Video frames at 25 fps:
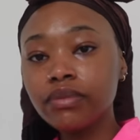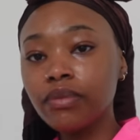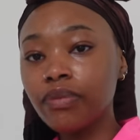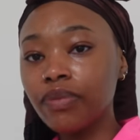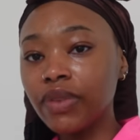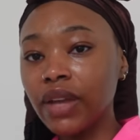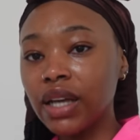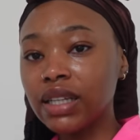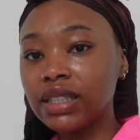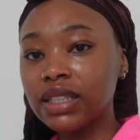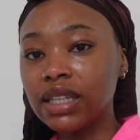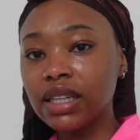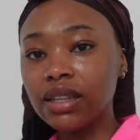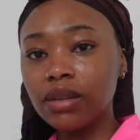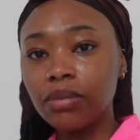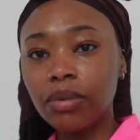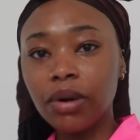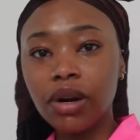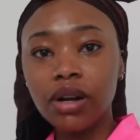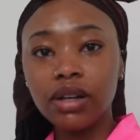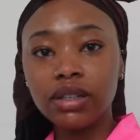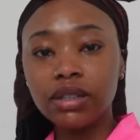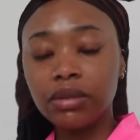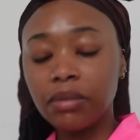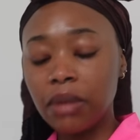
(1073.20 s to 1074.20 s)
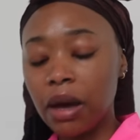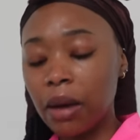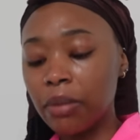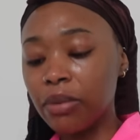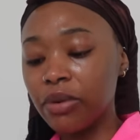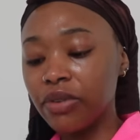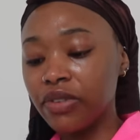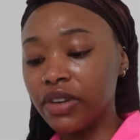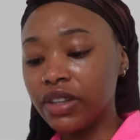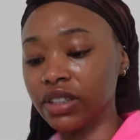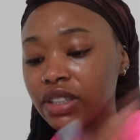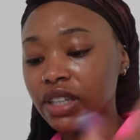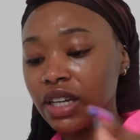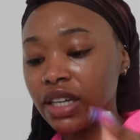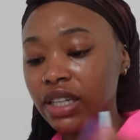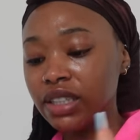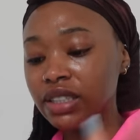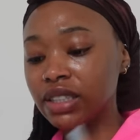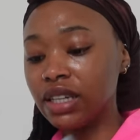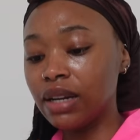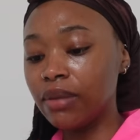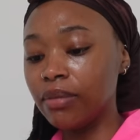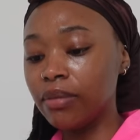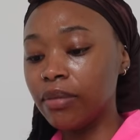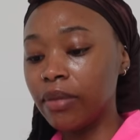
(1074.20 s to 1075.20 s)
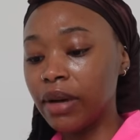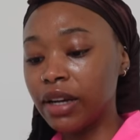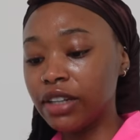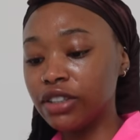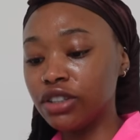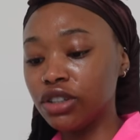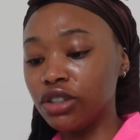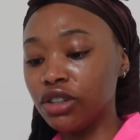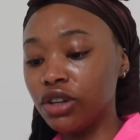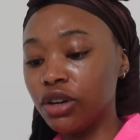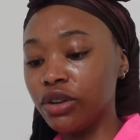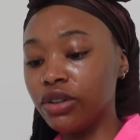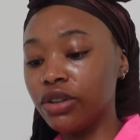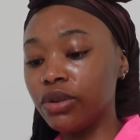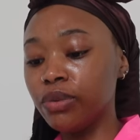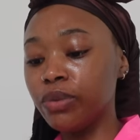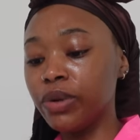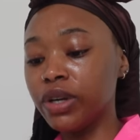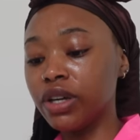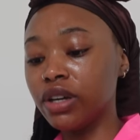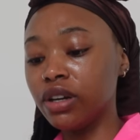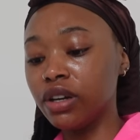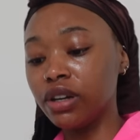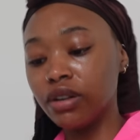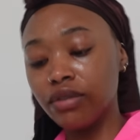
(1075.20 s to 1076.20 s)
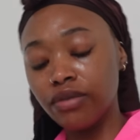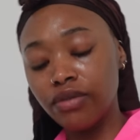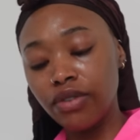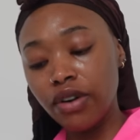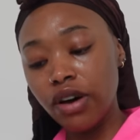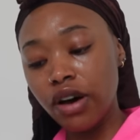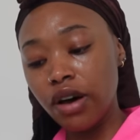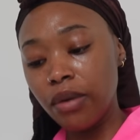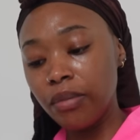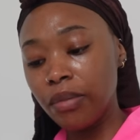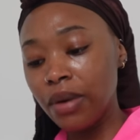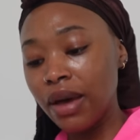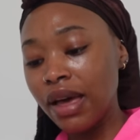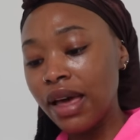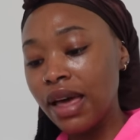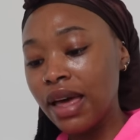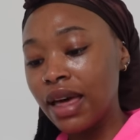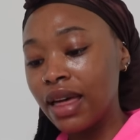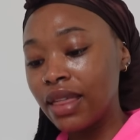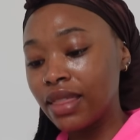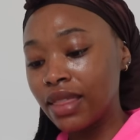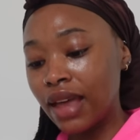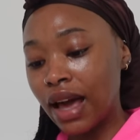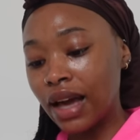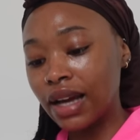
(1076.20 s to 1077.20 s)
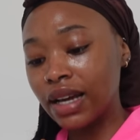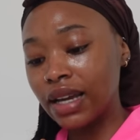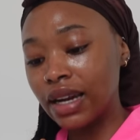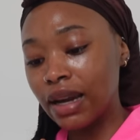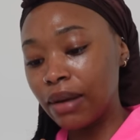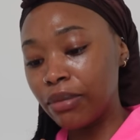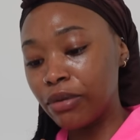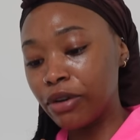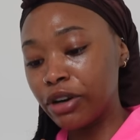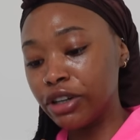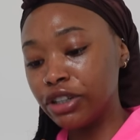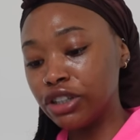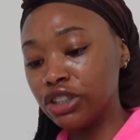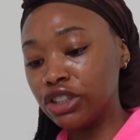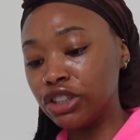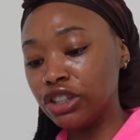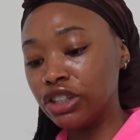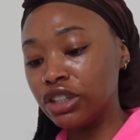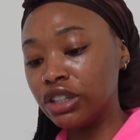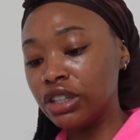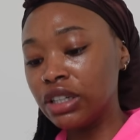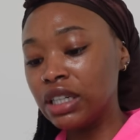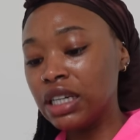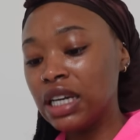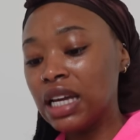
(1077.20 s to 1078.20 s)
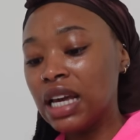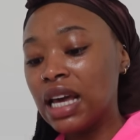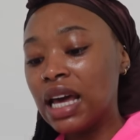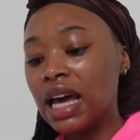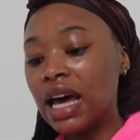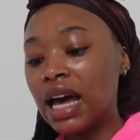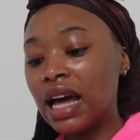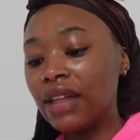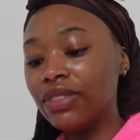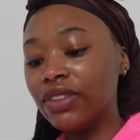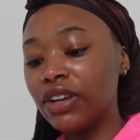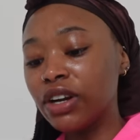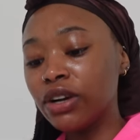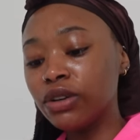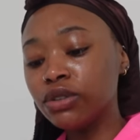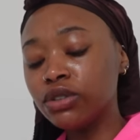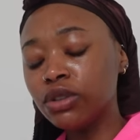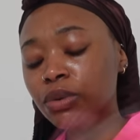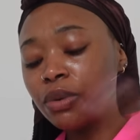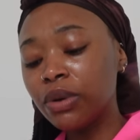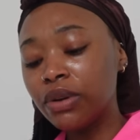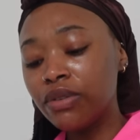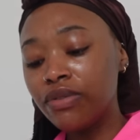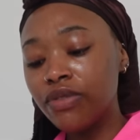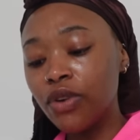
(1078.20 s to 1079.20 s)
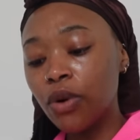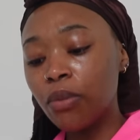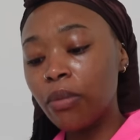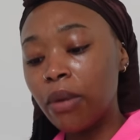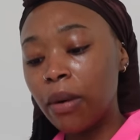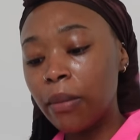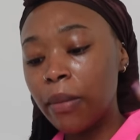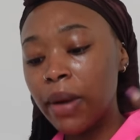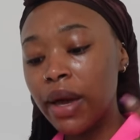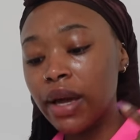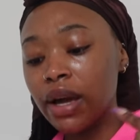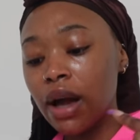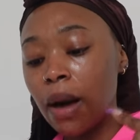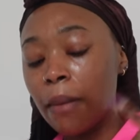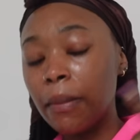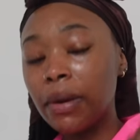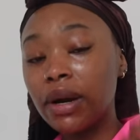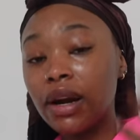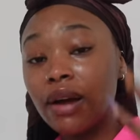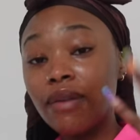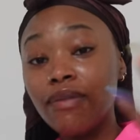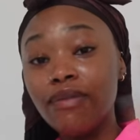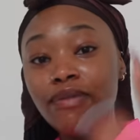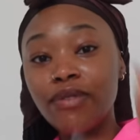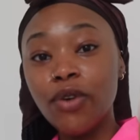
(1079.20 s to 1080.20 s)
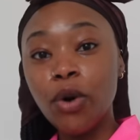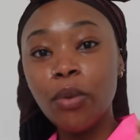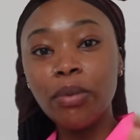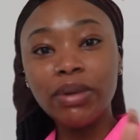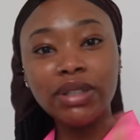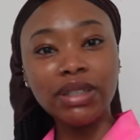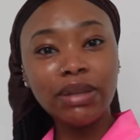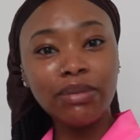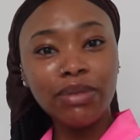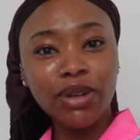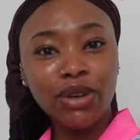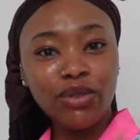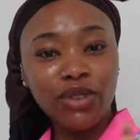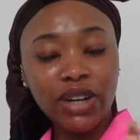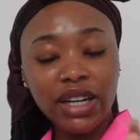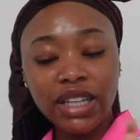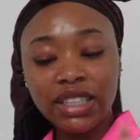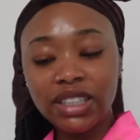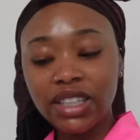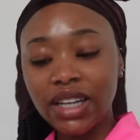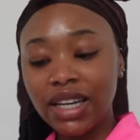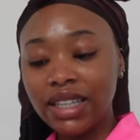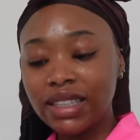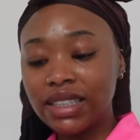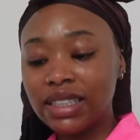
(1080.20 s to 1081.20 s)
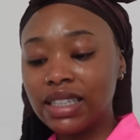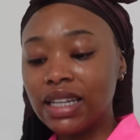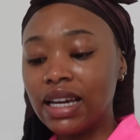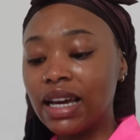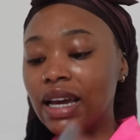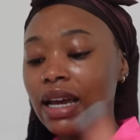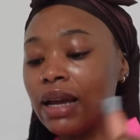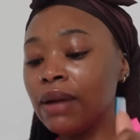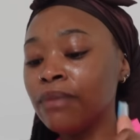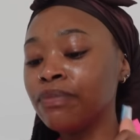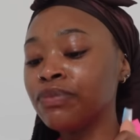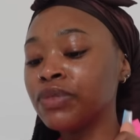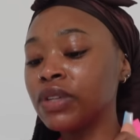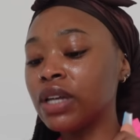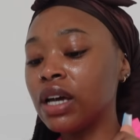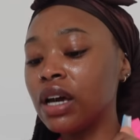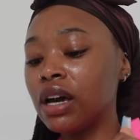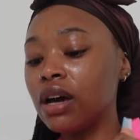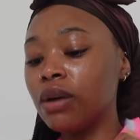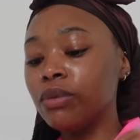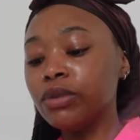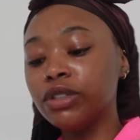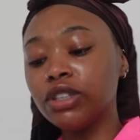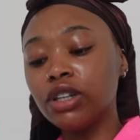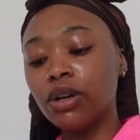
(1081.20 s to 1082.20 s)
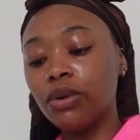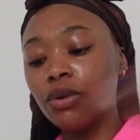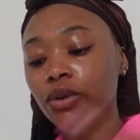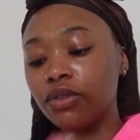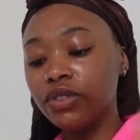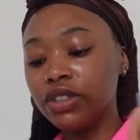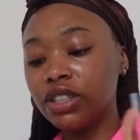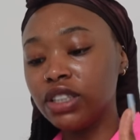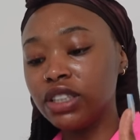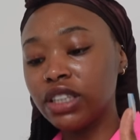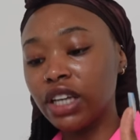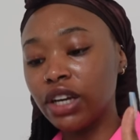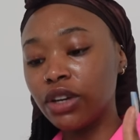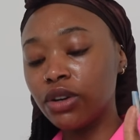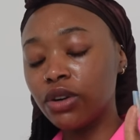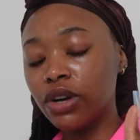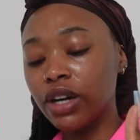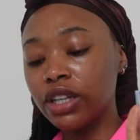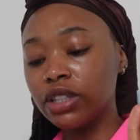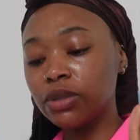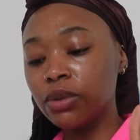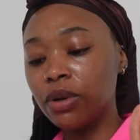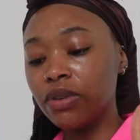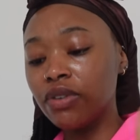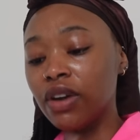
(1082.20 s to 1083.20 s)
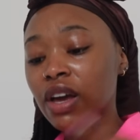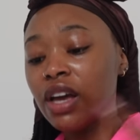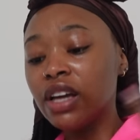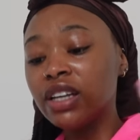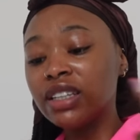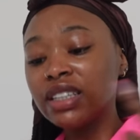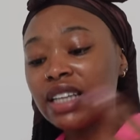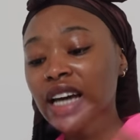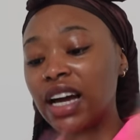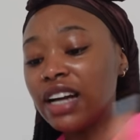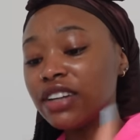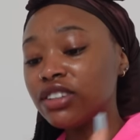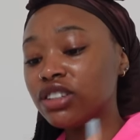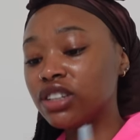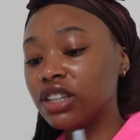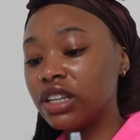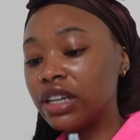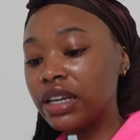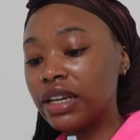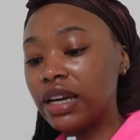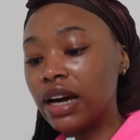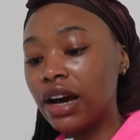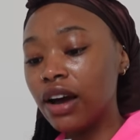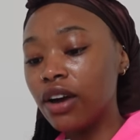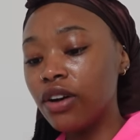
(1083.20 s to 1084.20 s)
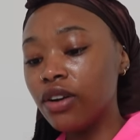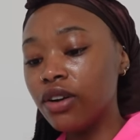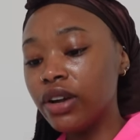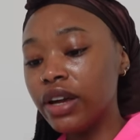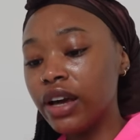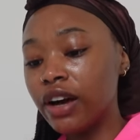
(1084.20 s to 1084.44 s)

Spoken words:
seeing the products. I'm happy with it, so I need to let my manager know that we can confirm that collaboration. And then I also want to film my makeup, and I'm filming something really exciting today, which I'll obviously take you guys with. So actually, I only